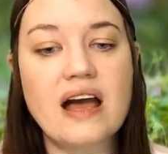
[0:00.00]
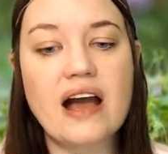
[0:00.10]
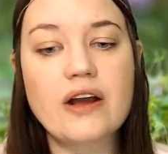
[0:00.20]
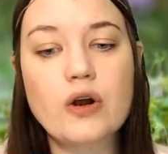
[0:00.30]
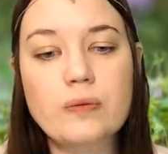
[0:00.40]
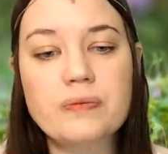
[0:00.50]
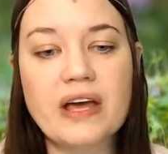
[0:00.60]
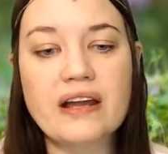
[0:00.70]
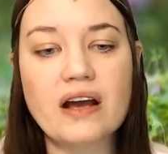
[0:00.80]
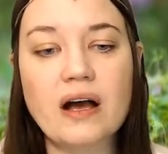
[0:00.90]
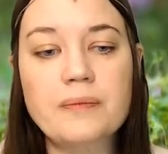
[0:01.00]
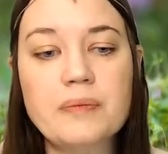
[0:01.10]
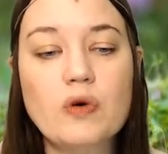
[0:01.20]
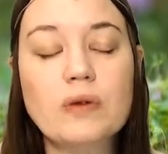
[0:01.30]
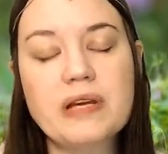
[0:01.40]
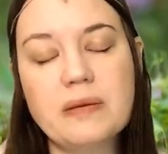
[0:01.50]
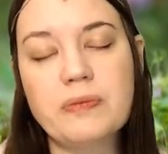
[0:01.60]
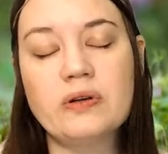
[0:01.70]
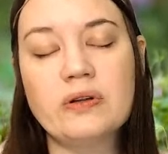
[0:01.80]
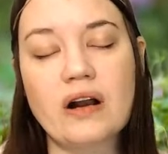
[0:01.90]
I hope that more
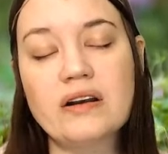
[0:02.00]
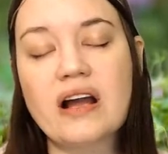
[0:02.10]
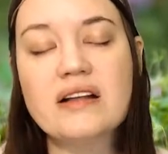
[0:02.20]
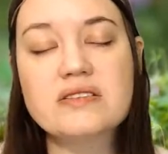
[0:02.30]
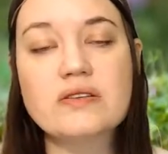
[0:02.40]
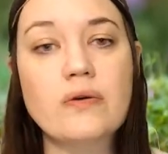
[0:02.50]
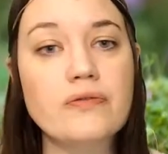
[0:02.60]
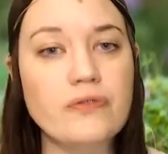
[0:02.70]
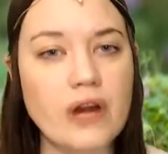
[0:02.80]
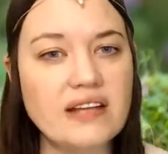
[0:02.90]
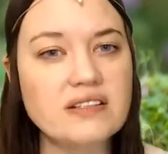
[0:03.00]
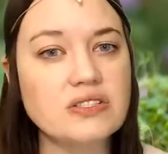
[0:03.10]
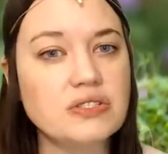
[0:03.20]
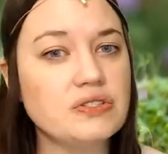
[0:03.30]
people are not so afraid